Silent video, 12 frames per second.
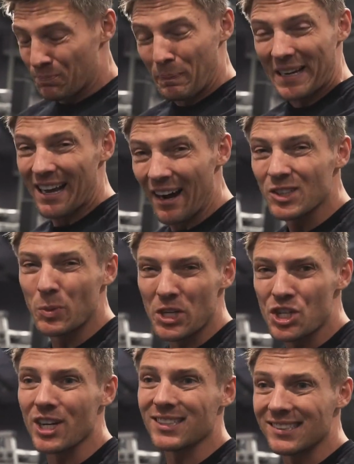because we
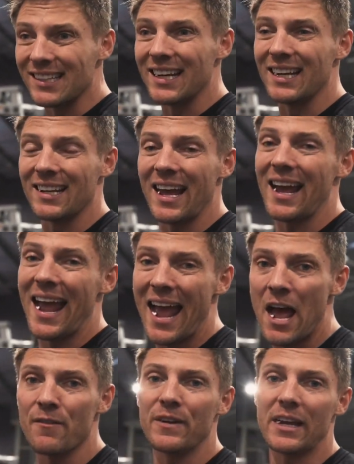just did
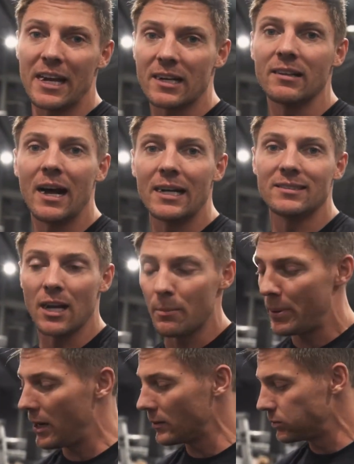heavy incline
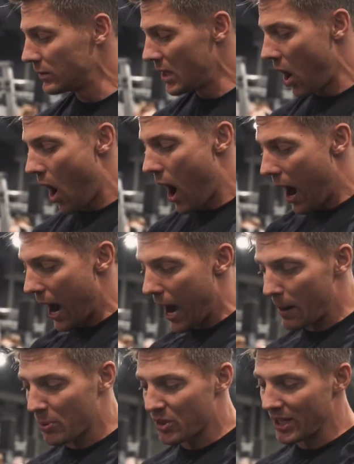dumbbell,
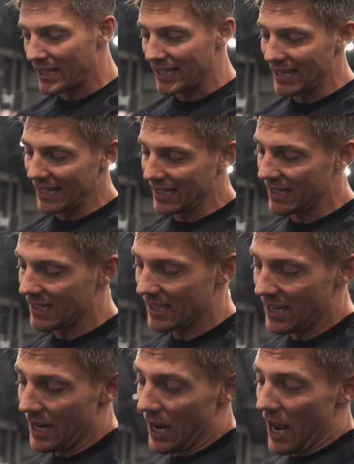I'm thinking
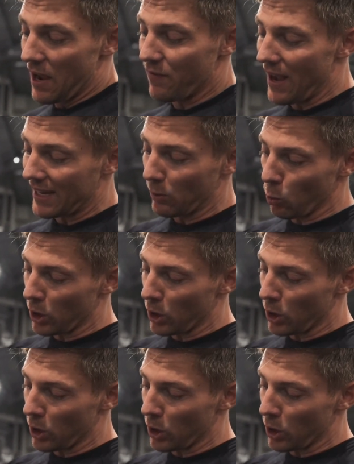if I can